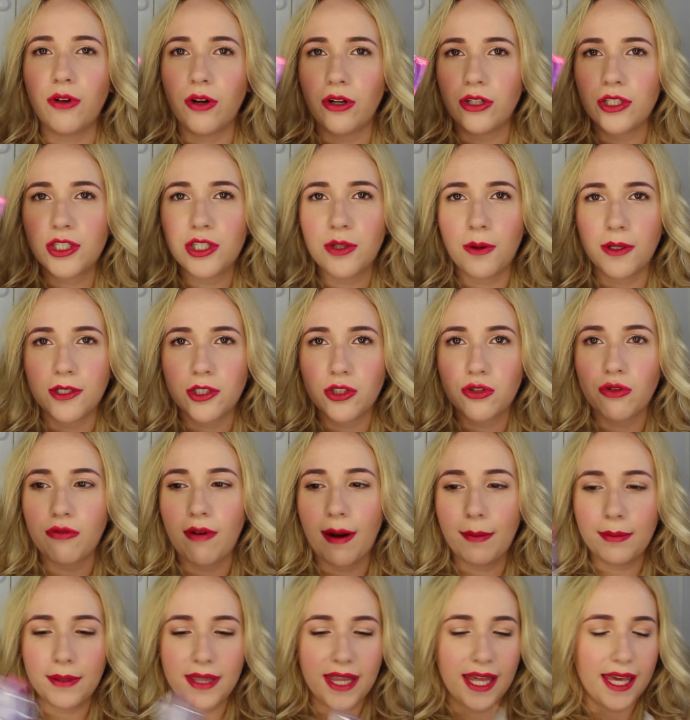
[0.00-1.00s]
rush, so I just
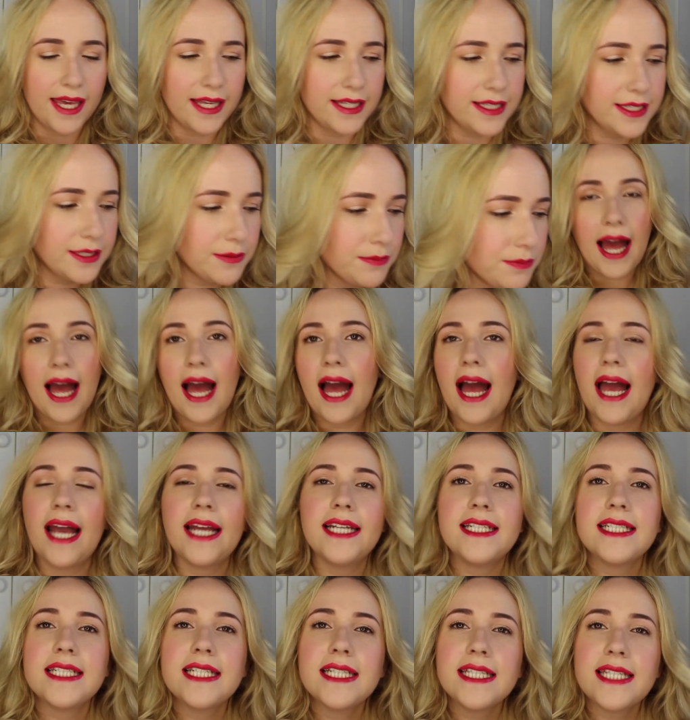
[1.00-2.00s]
grabbed this.
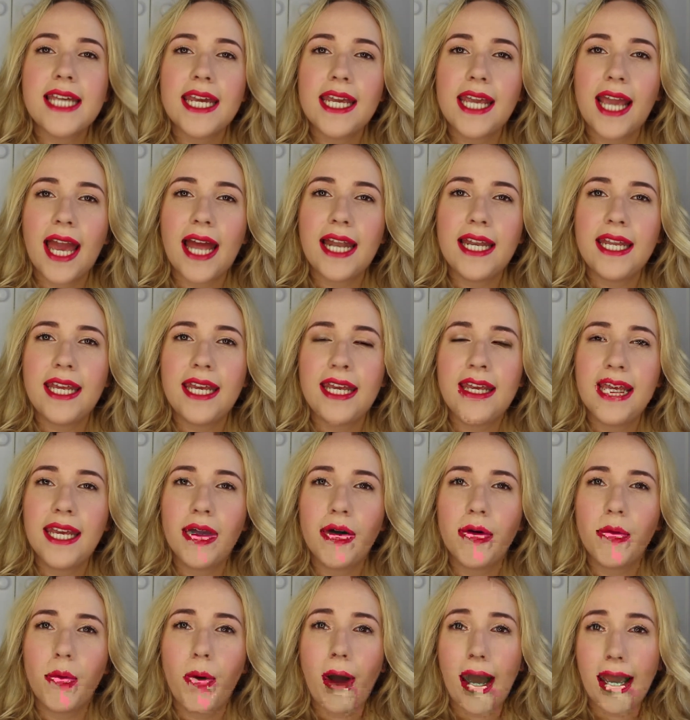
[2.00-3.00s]
I didn't take
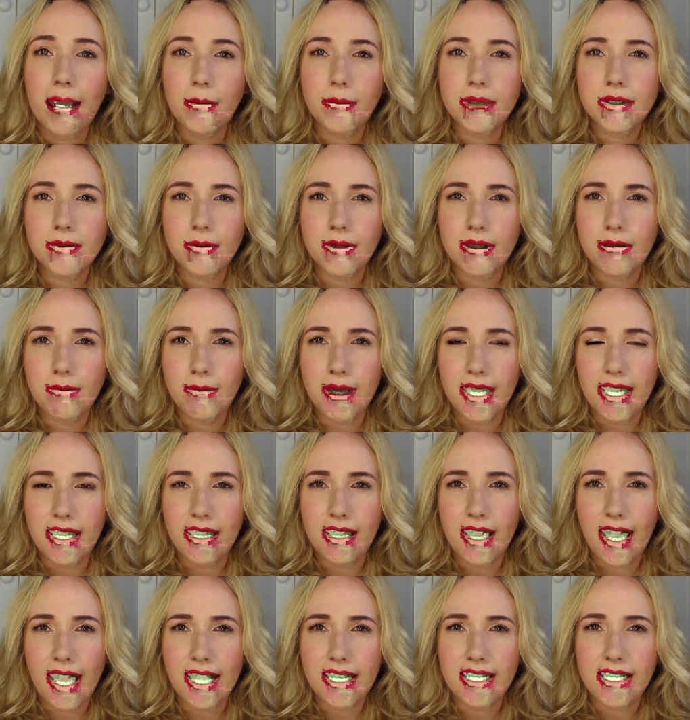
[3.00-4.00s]
any wipes with
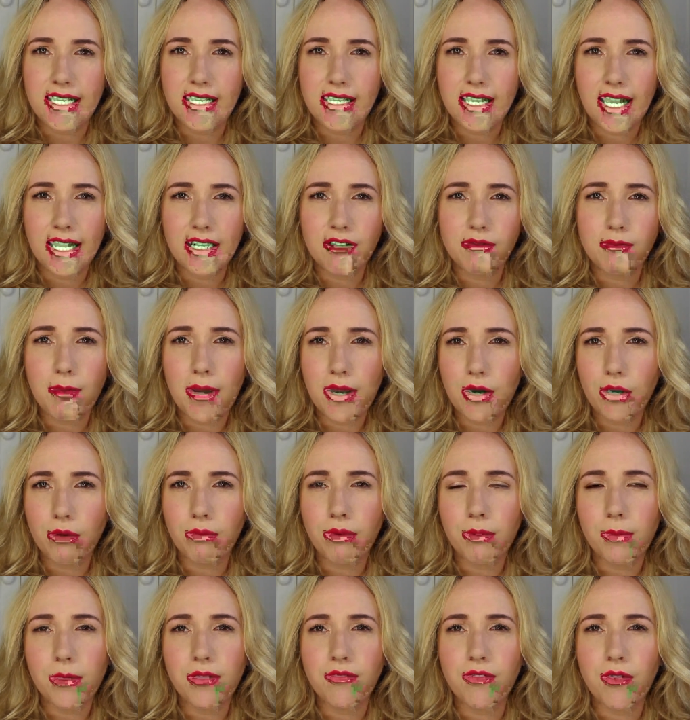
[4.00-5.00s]
me, any kind of
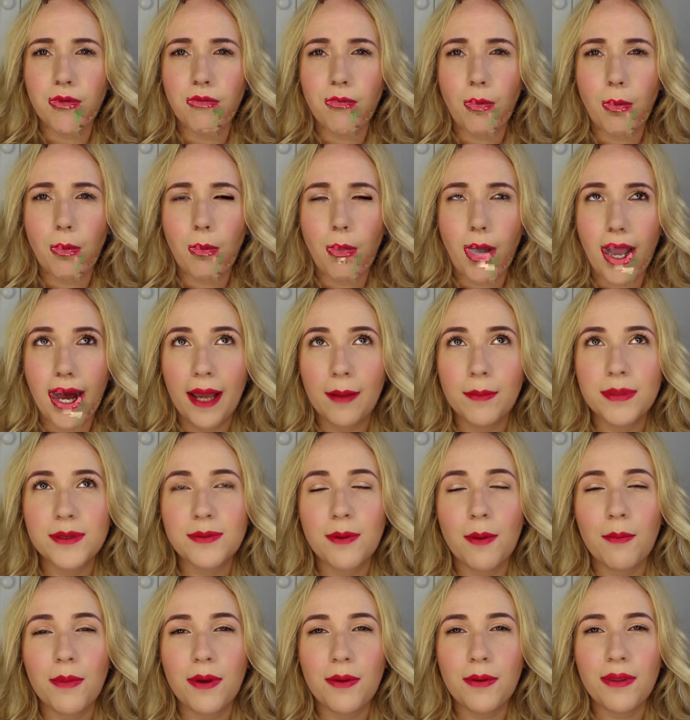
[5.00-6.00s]
makeup removing
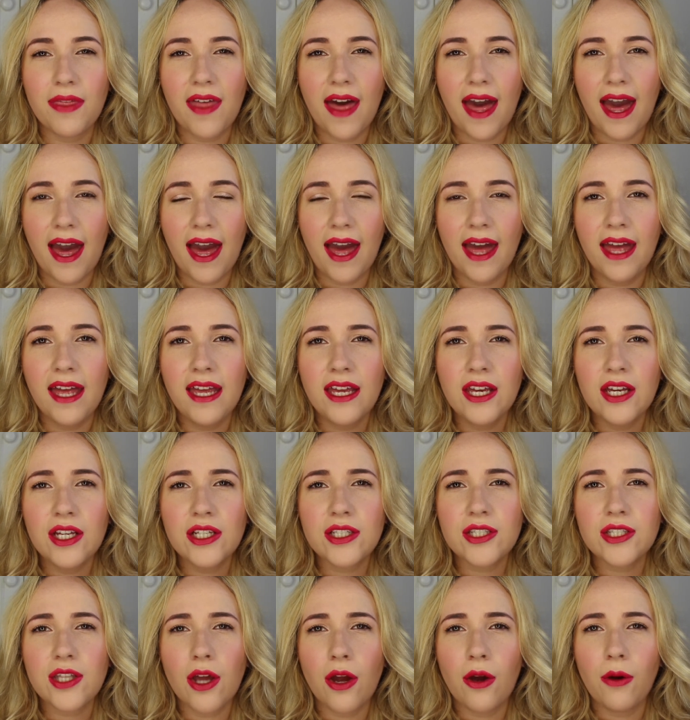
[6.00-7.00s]
wipes when we were there,
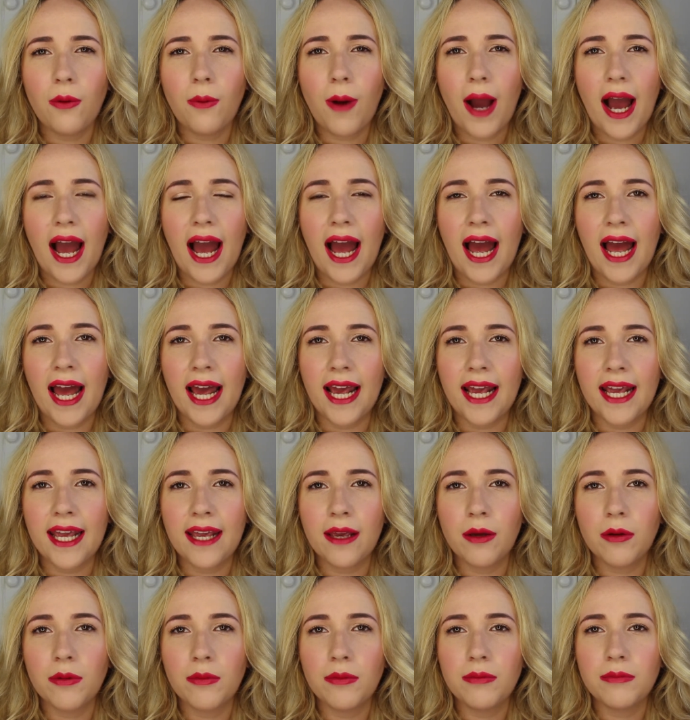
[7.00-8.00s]
so
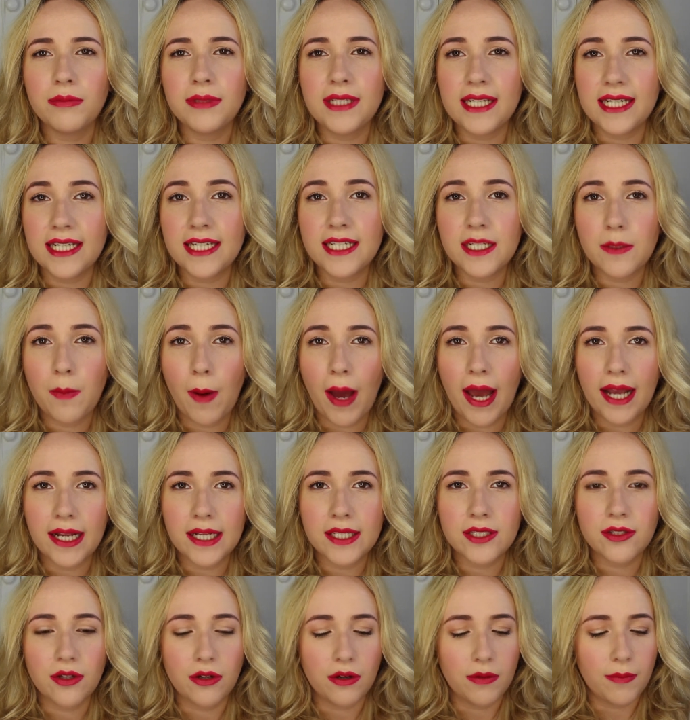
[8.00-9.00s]
I needed to buy
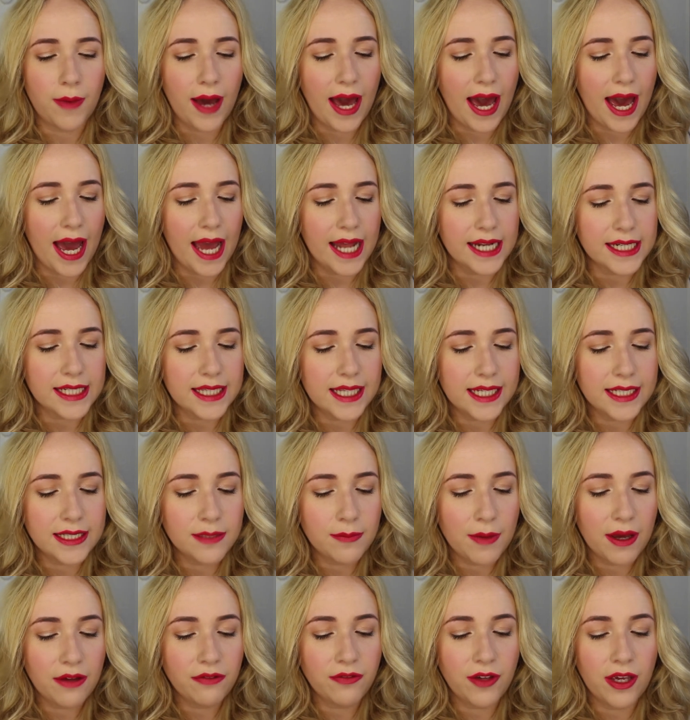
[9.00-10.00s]
some, and these
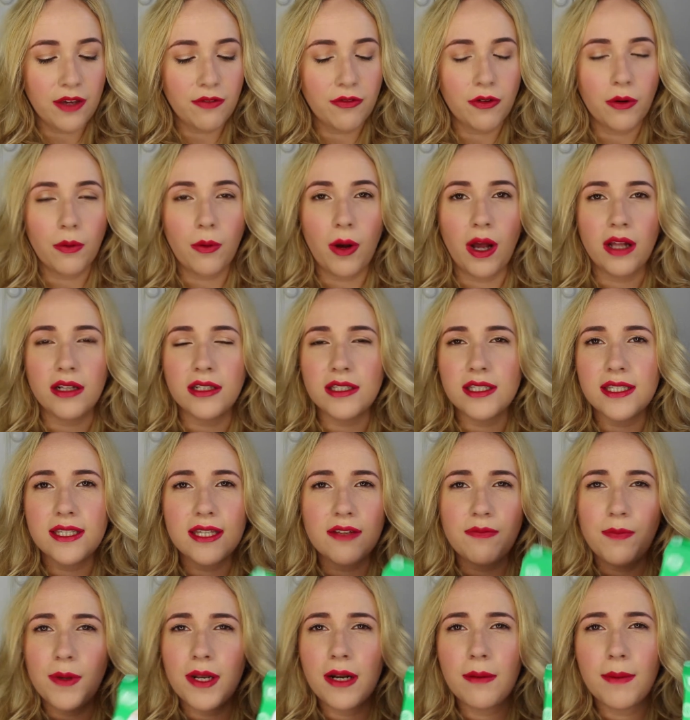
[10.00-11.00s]
are my favourite ones.
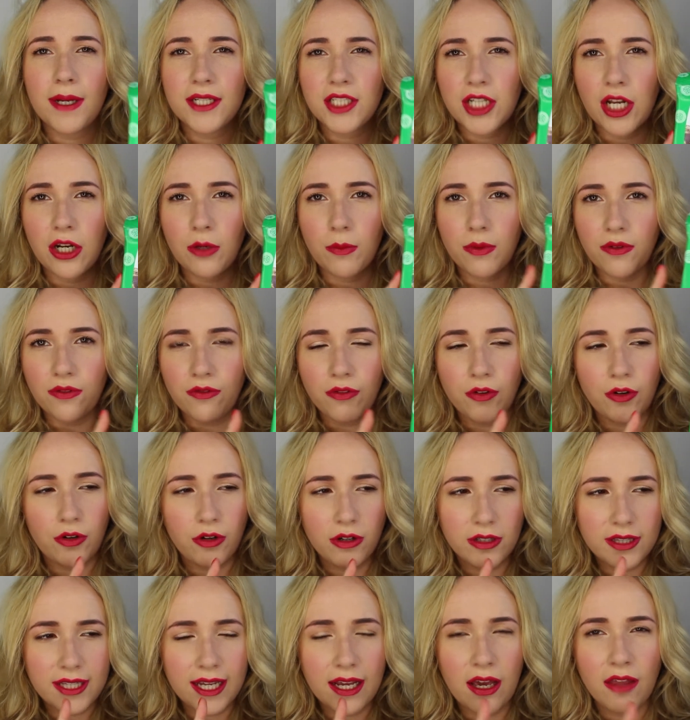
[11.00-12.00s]
They've been on my channel
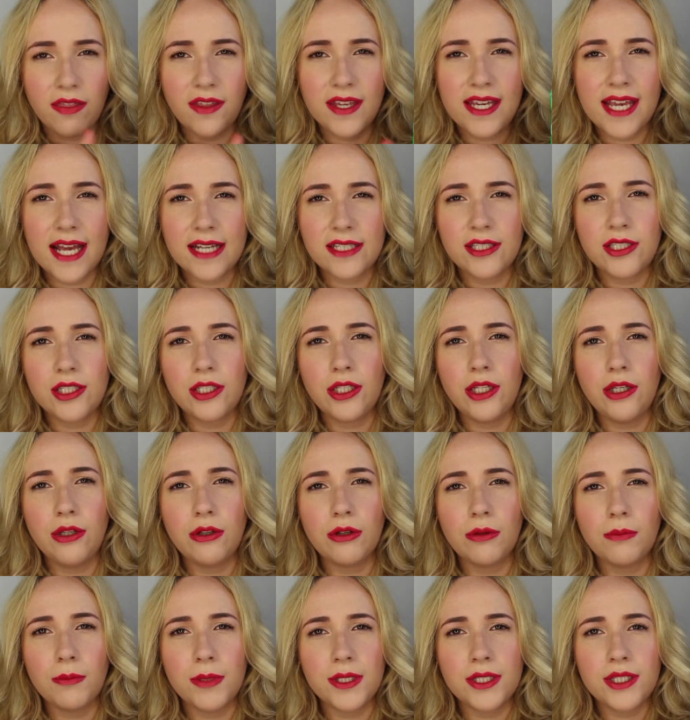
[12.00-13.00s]
before. They are the Yes to
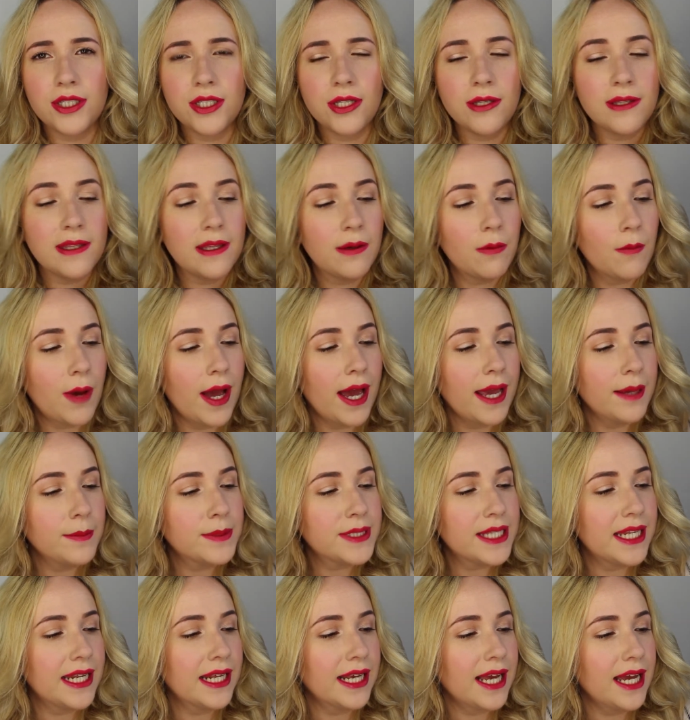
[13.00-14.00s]
Cucumber Soothing
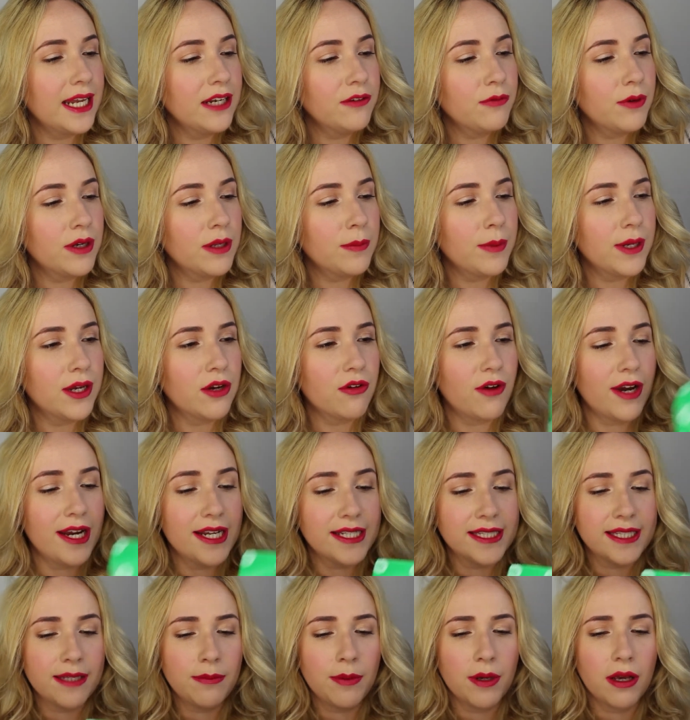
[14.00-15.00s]
Wipes, and I kind of went a bit
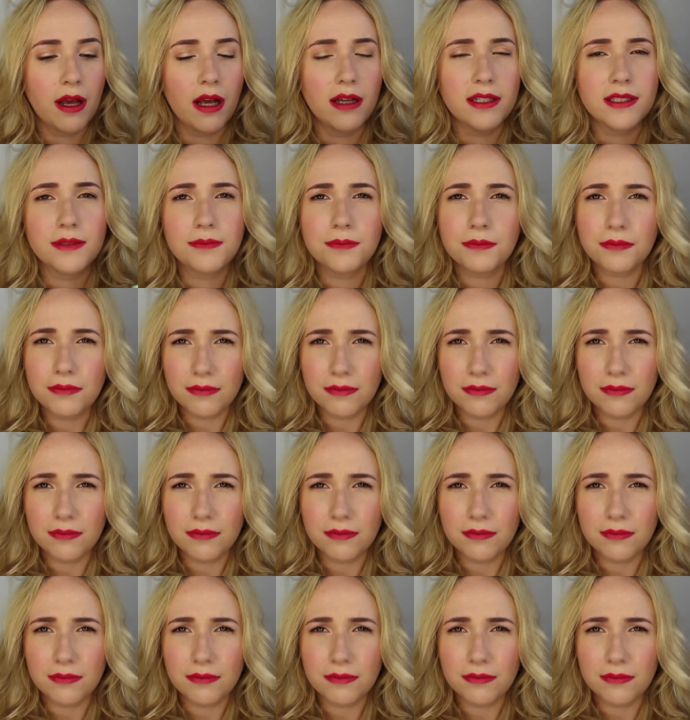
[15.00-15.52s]
crazy because